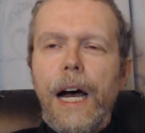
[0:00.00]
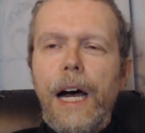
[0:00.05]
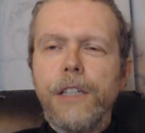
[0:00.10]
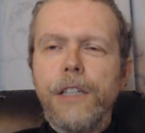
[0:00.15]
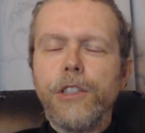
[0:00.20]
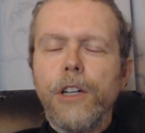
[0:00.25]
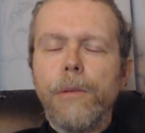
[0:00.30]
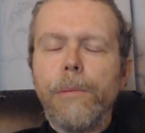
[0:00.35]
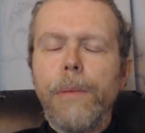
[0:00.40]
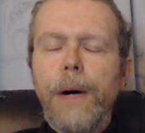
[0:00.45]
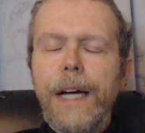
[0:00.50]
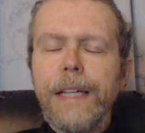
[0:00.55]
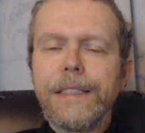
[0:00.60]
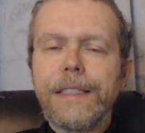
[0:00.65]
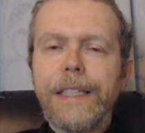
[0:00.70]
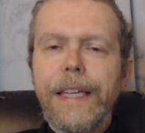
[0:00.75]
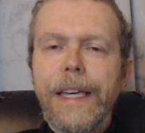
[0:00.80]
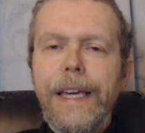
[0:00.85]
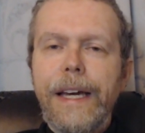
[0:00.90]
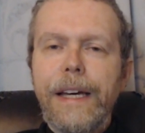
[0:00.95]
Joe Biden's
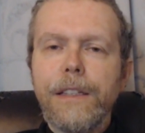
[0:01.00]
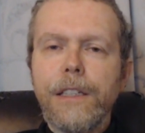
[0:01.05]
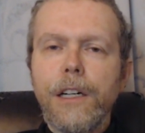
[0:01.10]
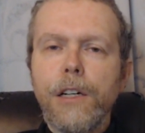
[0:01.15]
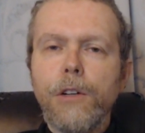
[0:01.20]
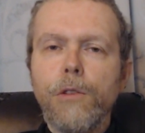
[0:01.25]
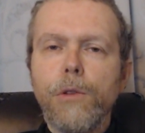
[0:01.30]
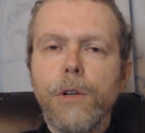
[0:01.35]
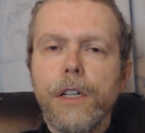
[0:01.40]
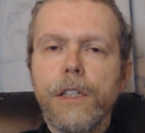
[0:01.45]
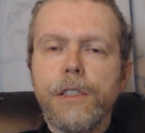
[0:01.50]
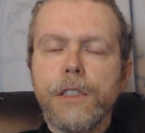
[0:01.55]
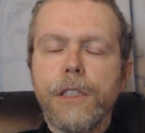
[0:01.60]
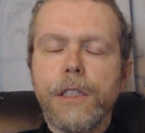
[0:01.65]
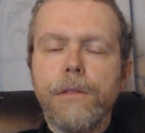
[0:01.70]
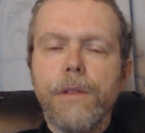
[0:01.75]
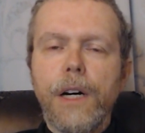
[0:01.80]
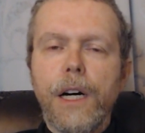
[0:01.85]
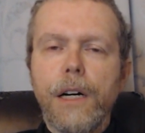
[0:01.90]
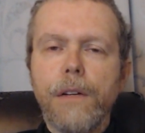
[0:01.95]
scandal was
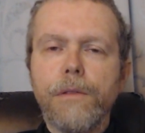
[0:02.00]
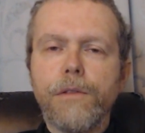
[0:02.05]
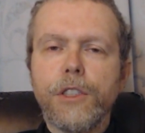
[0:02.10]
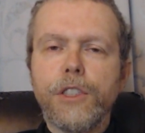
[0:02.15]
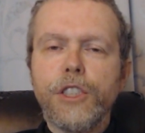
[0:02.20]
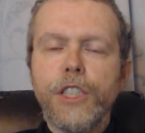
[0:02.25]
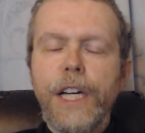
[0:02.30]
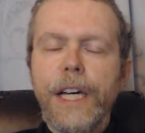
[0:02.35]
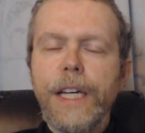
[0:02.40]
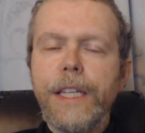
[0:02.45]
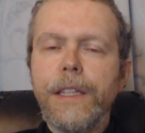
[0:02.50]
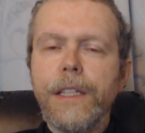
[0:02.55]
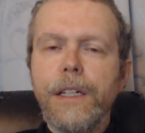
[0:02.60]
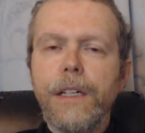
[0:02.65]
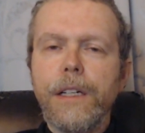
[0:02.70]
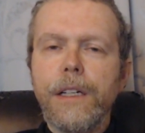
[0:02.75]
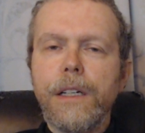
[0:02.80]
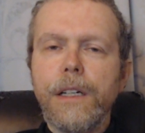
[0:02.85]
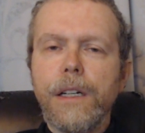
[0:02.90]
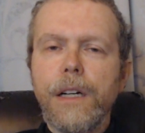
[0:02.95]
involved
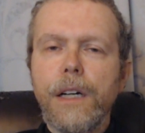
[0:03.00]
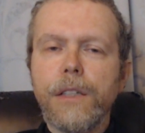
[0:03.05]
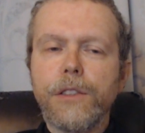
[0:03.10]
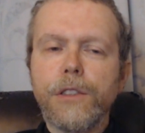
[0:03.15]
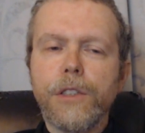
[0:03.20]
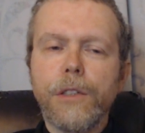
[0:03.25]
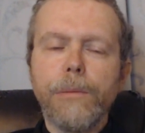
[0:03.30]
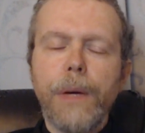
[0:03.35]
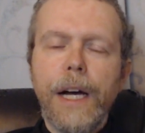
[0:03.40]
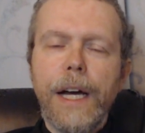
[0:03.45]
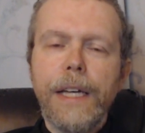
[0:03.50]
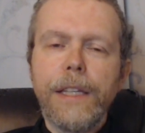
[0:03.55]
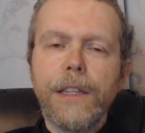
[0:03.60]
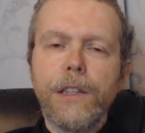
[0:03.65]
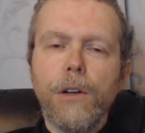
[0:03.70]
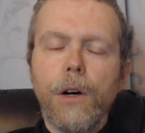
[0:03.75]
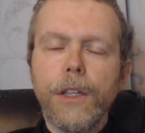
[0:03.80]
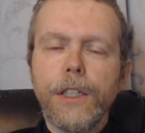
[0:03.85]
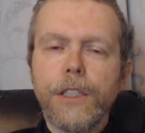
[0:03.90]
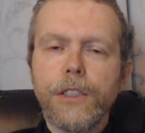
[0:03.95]
China, Hunter Biden,
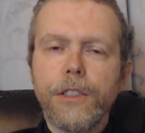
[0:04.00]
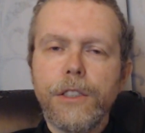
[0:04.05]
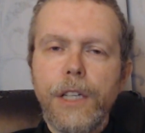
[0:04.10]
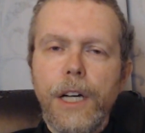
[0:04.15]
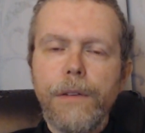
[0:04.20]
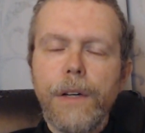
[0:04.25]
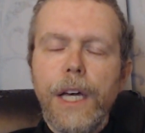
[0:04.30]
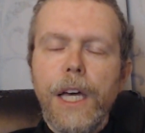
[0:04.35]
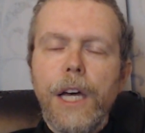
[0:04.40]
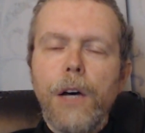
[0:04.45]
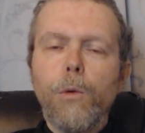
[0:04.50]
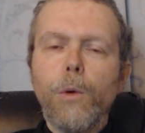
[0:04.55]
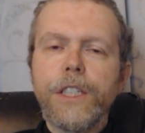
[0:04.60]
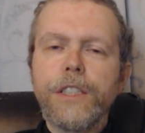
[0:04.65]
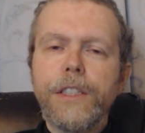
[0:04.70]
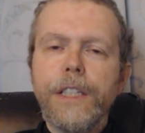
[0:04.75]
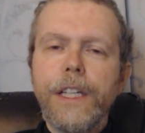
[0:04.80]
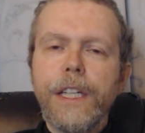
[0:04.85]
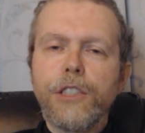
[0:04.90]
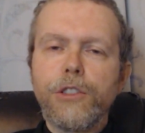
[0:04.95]
all this stuff,
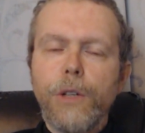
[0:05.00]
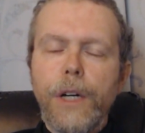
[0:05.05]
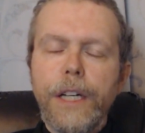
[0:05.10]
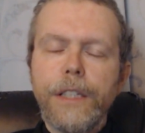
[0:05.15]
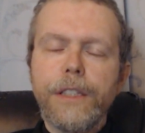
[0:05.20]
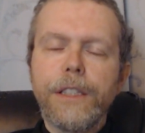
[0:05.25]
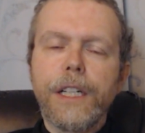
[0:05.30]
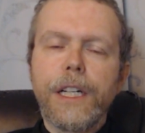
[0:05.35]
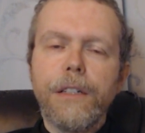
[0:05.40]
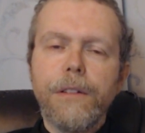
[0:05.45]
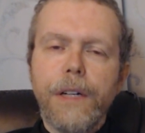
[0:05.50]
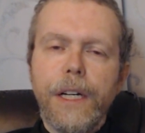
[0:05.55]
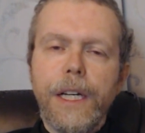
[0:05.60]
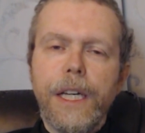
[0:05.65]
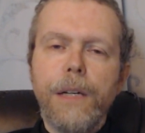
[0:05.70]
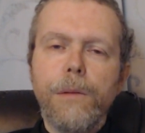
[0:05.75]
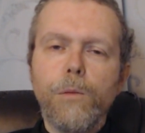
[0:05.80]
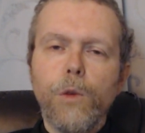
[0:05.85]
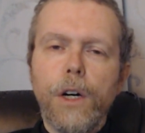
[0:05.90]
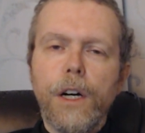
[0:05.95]
which they tried to
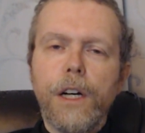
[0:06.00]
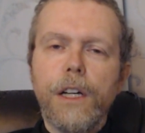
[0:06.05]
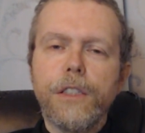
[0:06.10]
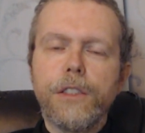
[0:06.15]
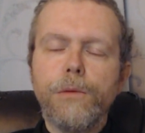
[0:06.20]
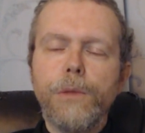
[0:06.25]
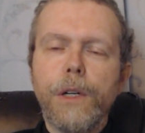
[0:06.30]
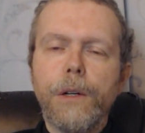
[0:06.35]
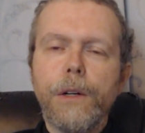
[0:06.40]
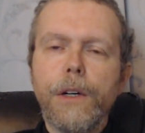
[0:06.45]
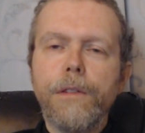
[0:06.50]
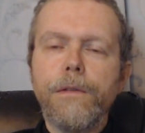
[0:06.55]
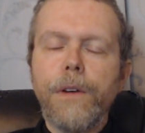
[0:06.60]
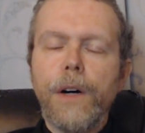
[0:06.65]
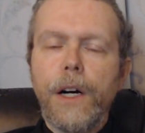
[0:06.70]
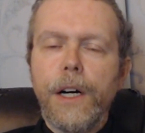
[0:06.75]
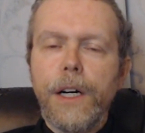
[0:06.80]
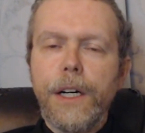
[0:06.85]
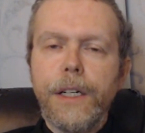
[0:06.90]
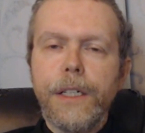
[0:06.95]
claim was really
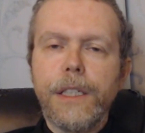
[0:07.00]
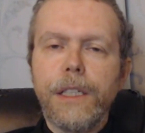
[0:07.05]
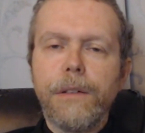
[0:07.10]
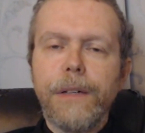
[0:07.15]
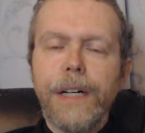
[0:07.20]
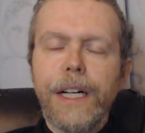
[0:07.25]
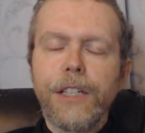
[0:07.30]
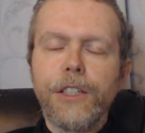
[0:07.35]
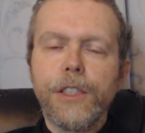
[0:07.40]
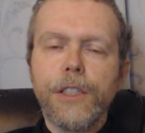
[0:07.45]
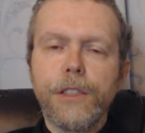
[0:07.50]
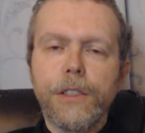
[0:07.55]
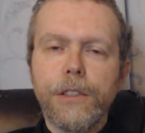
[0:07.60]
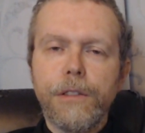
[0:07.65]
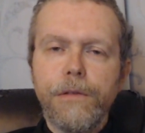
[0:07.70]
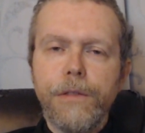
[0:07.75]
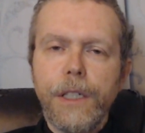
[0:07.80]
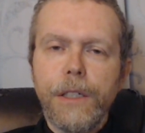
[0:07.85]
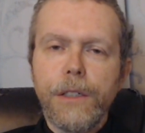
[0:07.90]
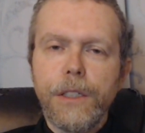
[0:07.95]
foreign election
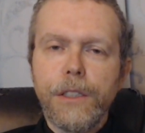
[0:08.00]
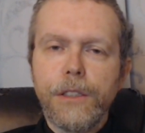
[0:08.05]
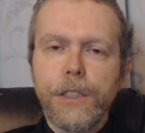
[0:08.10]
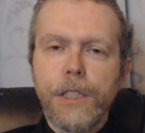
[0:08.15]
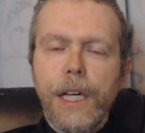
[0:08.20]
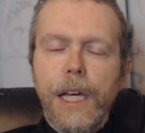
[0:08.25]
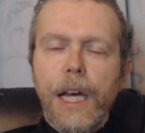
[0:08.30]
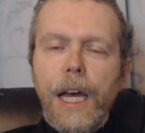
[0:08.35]
interference.